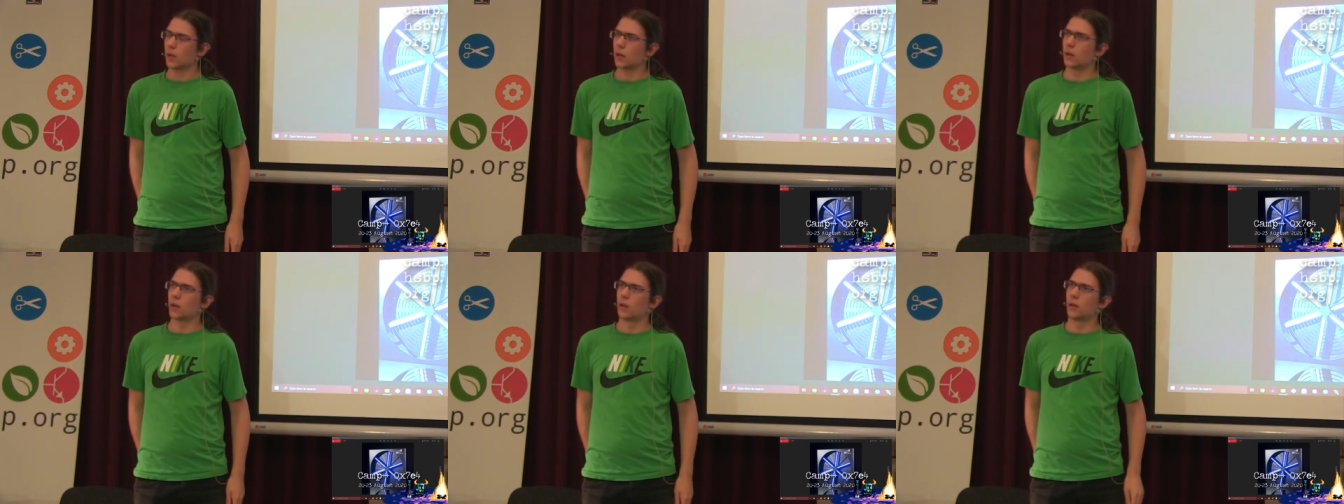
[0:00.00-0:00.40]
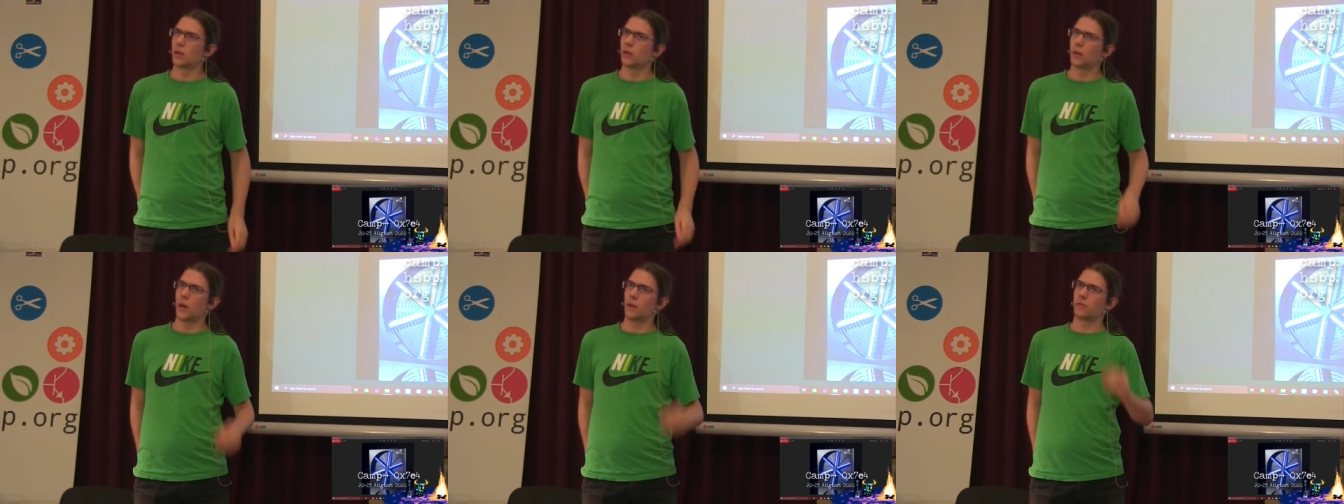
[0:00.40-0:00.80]
Uh,
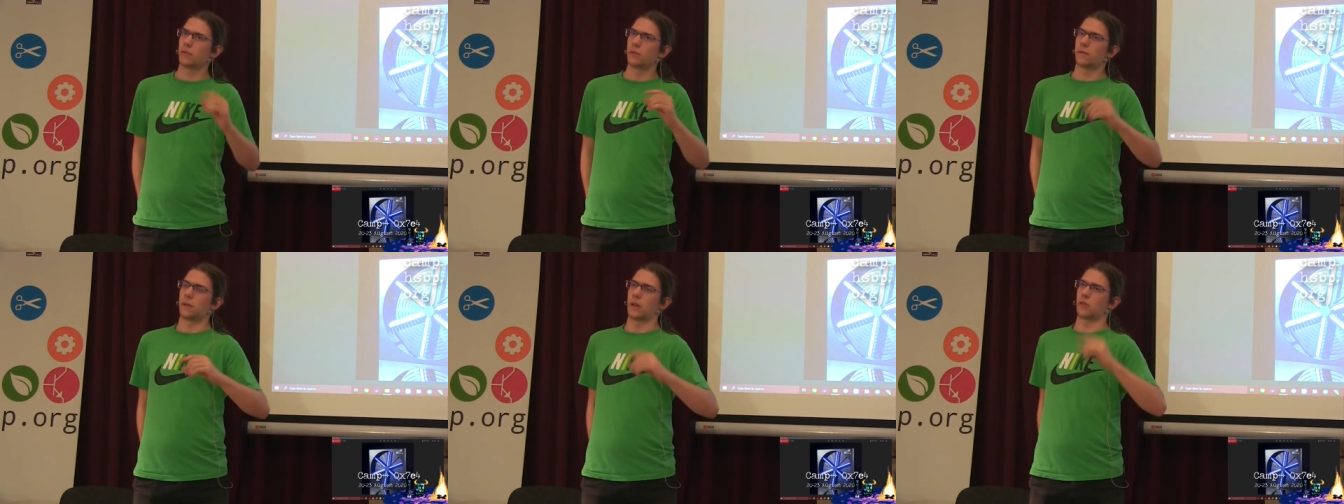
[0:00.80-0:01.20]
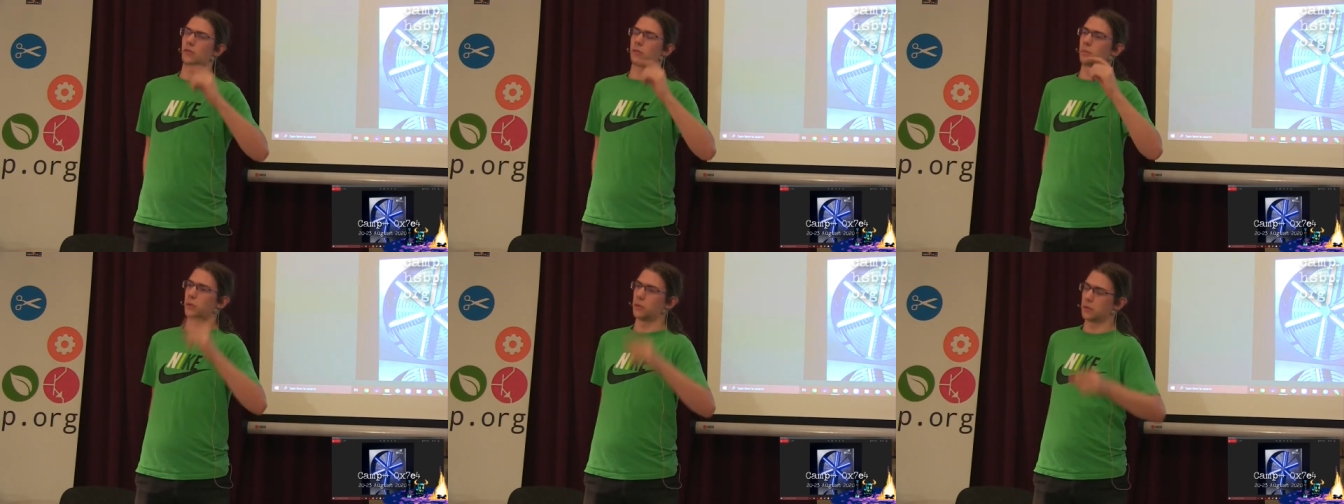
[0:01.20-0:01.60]
you have to
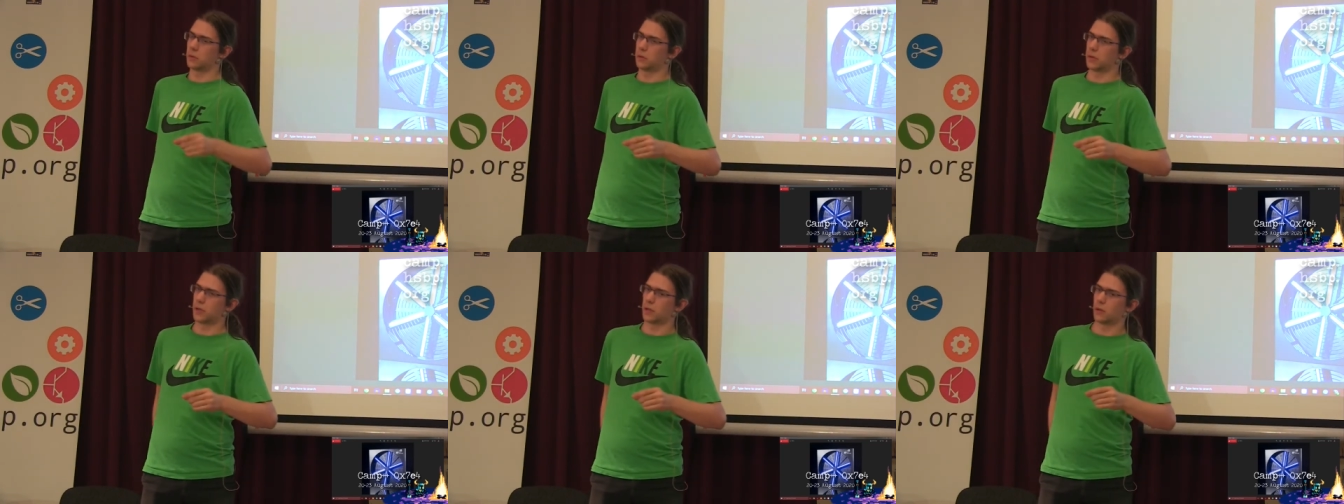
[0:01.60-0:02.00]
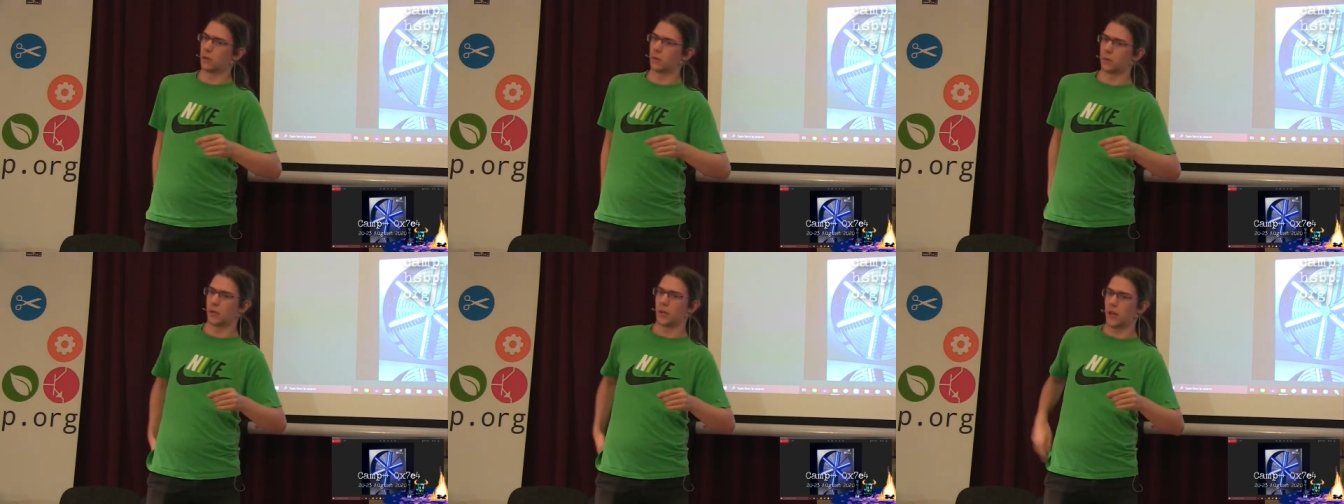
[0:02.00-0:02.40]
flash bootloader
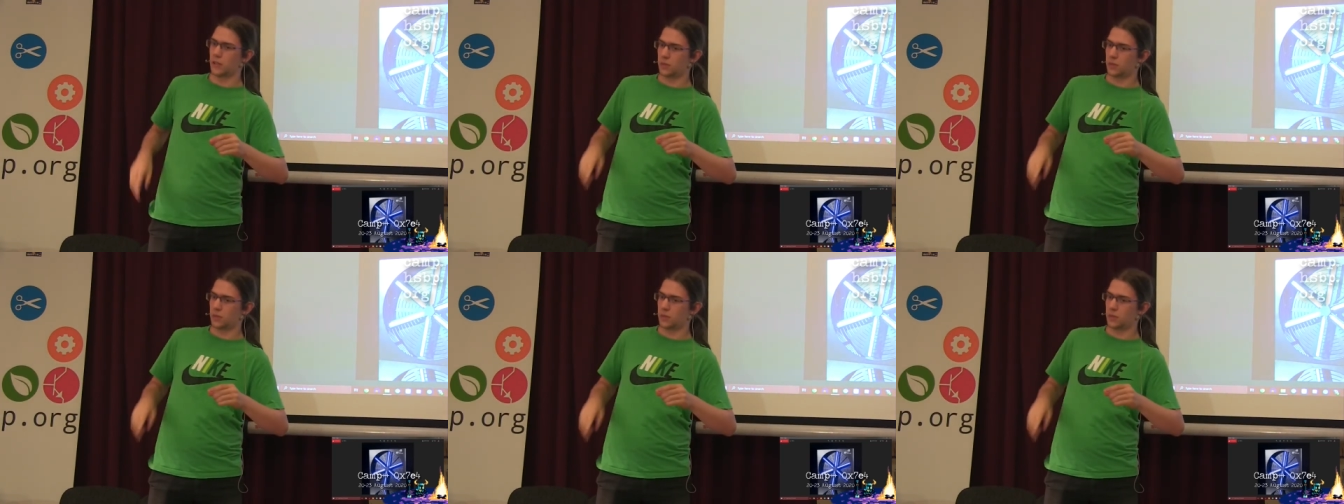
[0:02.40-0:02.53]
over an